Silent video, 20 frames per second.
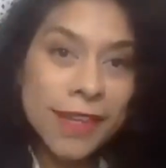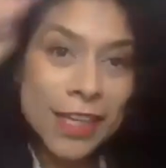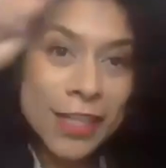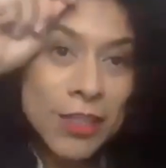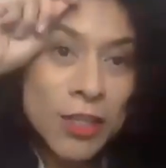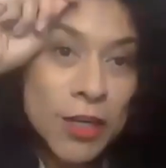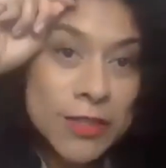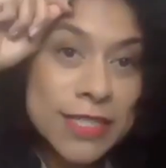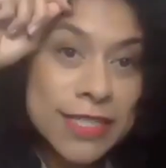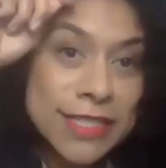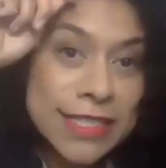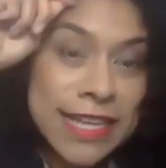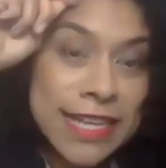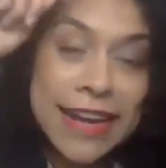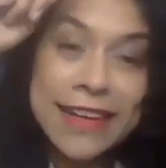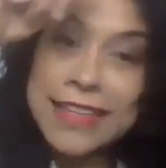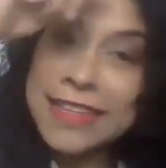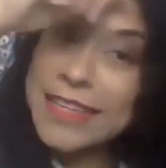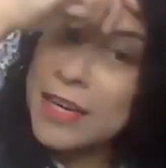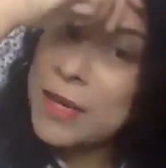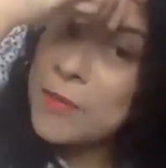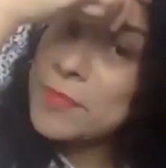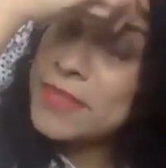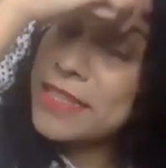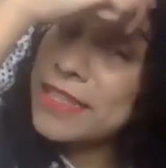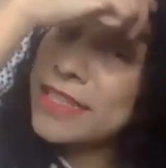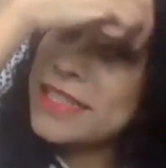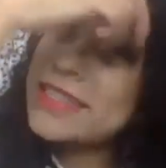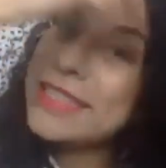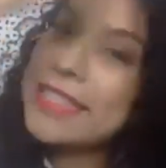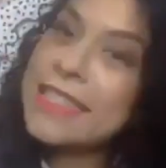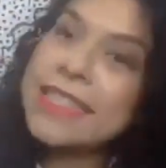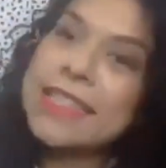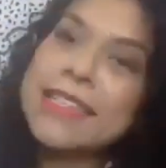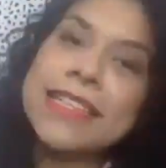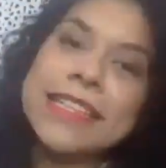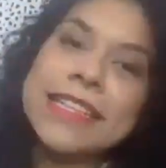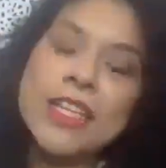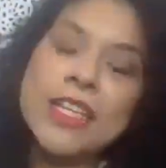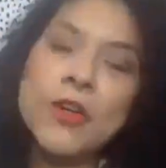to tidy up
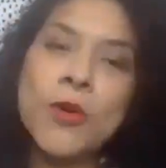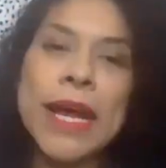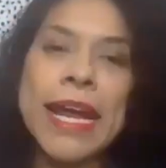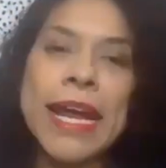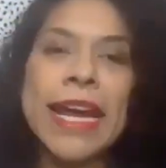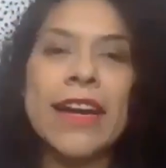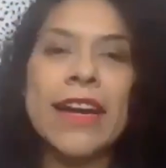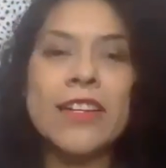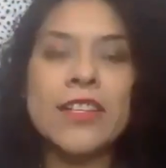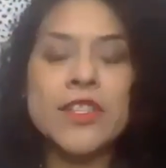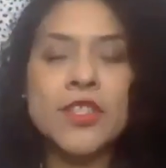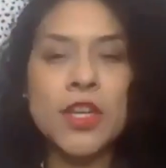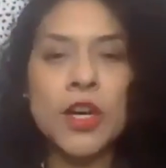the little hairs.